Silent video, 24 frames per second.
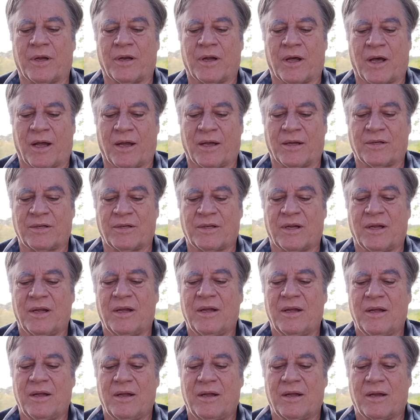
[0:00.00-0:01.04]
Ananias
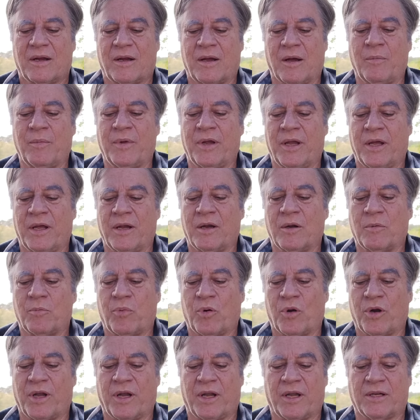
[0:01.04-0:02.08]
coming in and
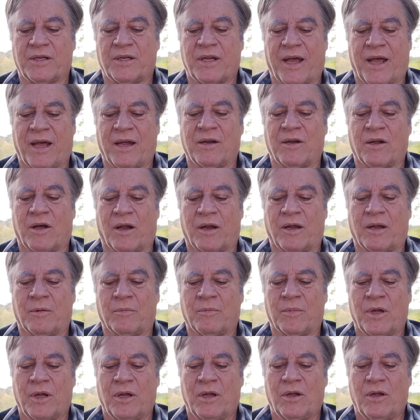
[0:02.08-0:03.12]
putting his hand on
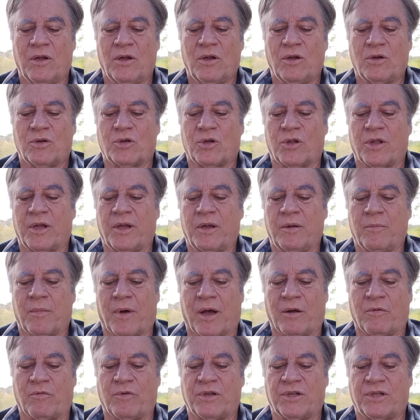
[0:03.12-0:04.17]
him so that he
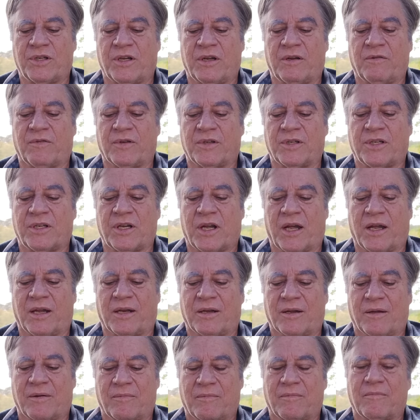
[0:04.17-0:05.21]
might receive his sight.
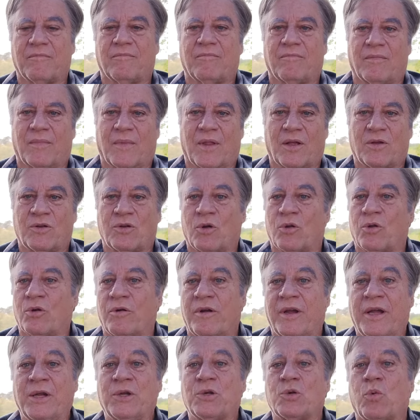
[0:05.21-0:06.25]
So they're
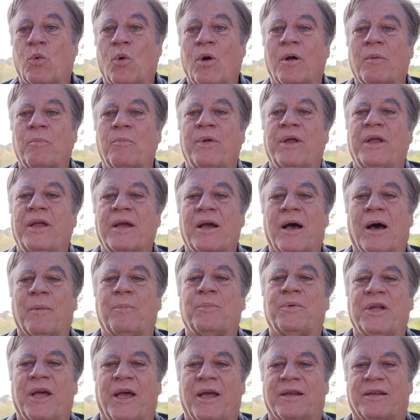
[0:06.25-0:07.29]
each one being
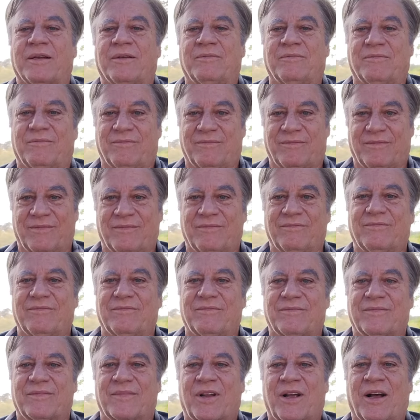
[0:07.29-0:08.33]
updated.
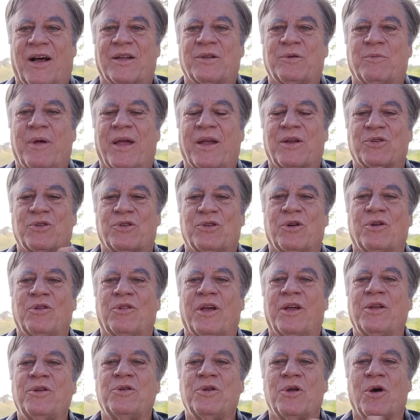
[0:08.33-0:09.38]
God's making sure
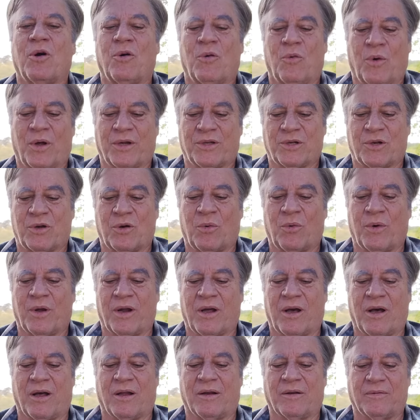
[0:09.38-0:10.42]
they know what's going
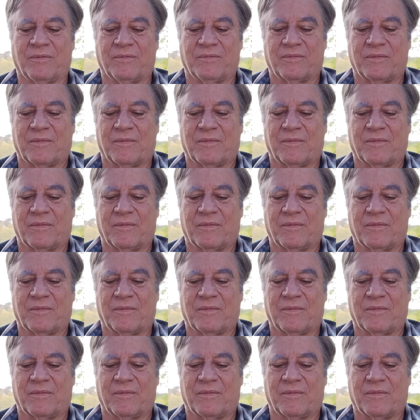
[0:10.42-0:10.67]
on.